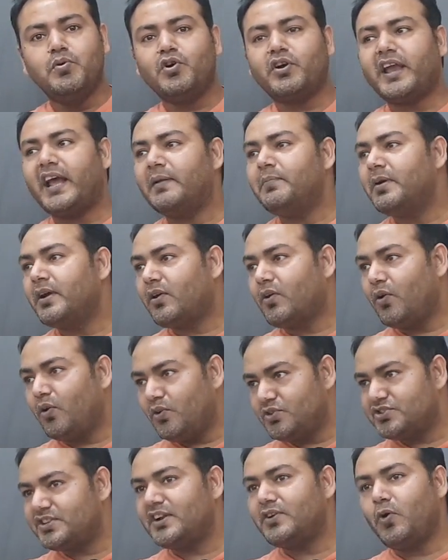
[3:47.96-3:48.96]
can be
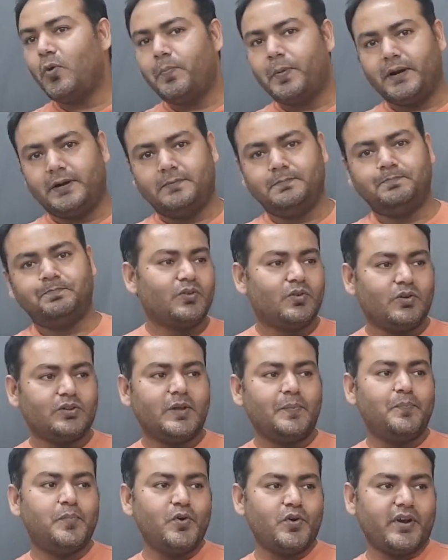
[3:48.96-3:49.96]
closed and open. So the
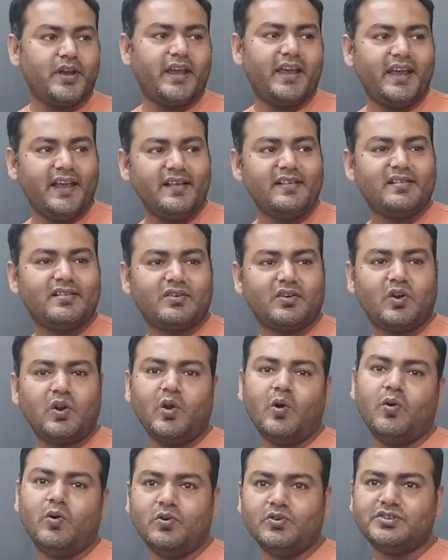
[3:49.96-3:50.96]
book is
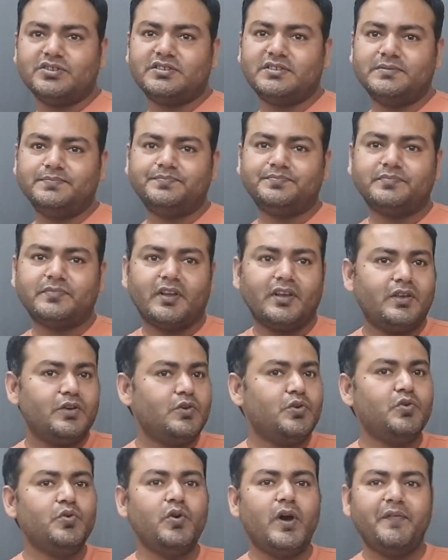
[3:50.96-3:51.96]
closed.
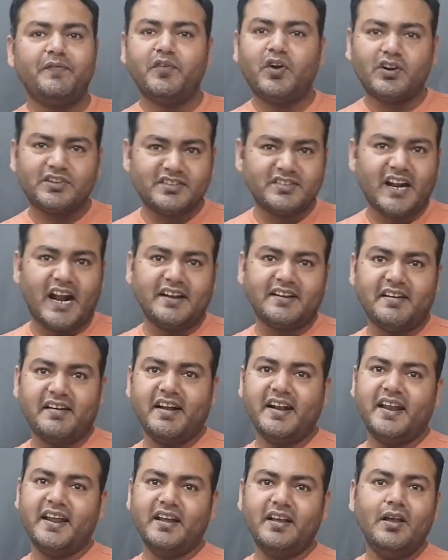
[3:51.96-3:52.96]
You have not started
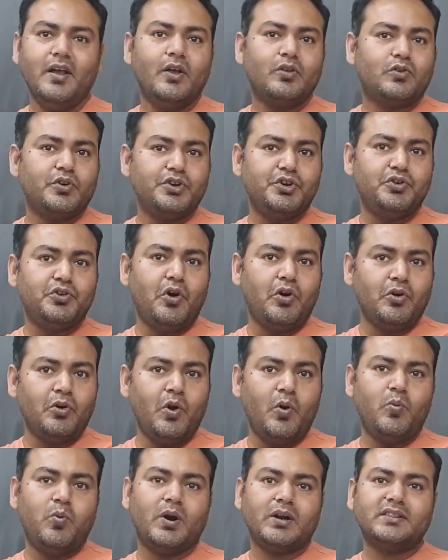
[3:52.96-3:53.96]
reading, so you don't
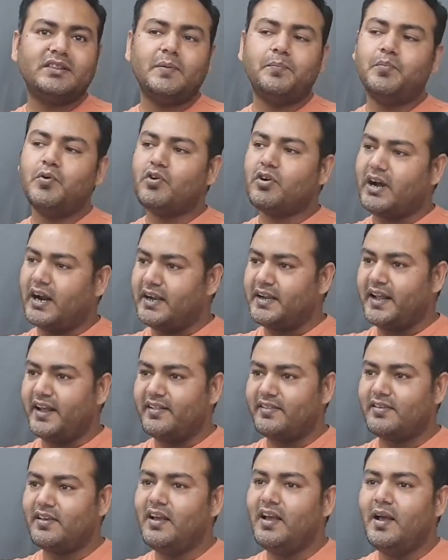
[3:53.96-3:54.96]
know what the book
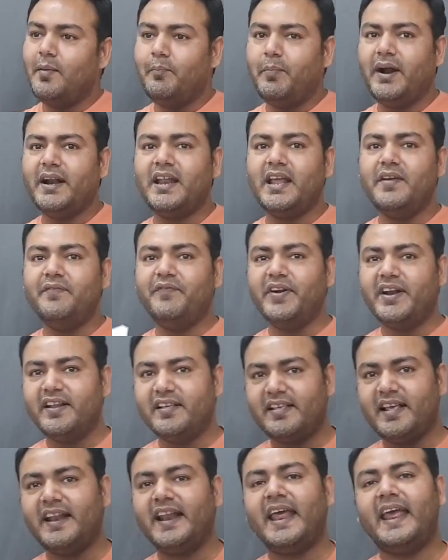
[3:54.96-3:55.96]
contains. But if it is
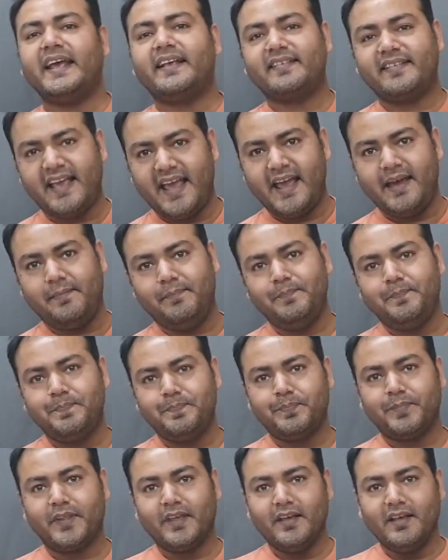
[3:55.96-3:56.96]
an exam,
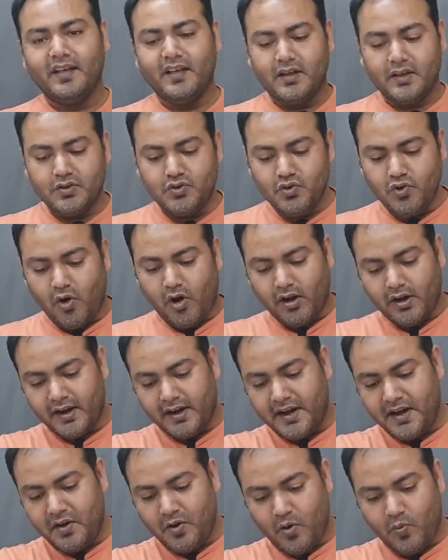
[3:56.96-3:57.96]
you
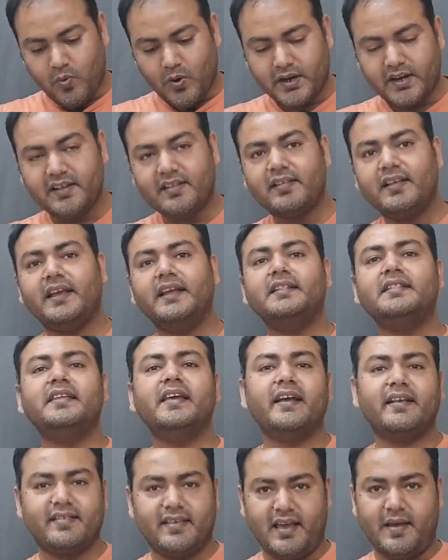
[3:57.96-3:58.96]
already know what is in the
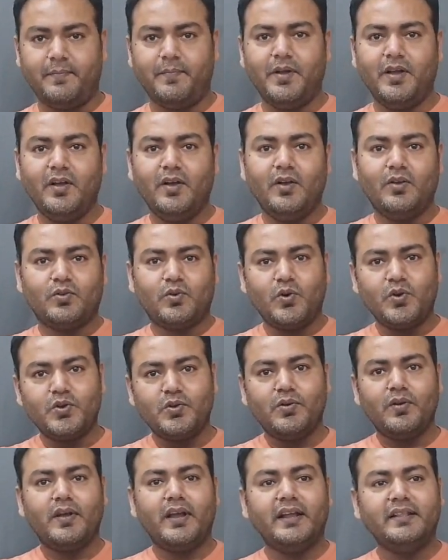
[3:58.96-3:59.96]
exam.
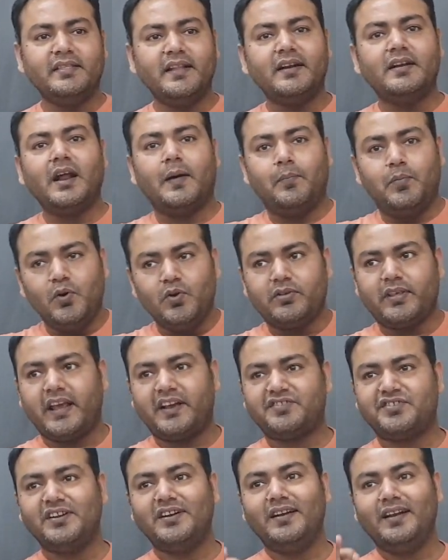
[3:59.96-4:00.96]
So in the W
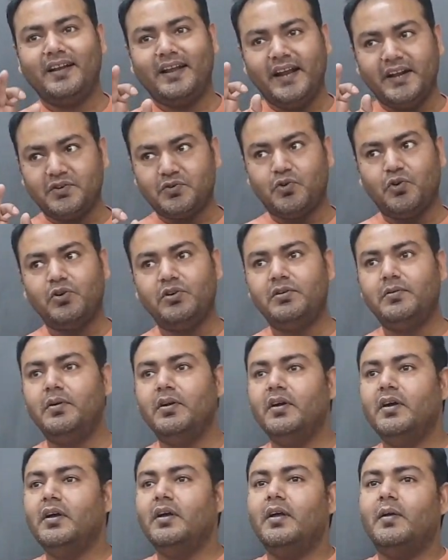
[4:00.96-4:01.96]
section, it could
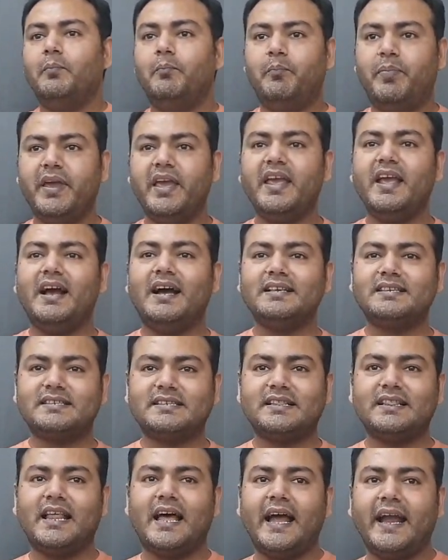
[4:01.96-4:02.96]
be a
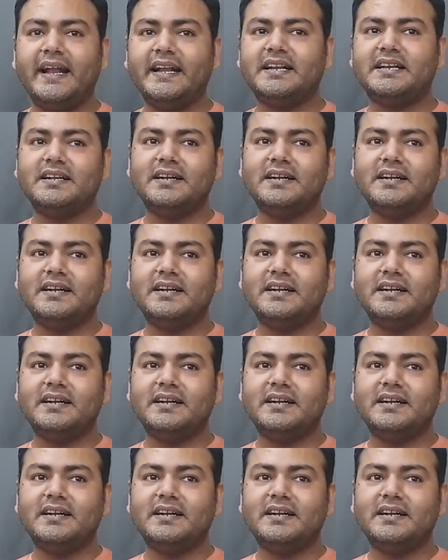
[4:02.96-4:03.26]
slight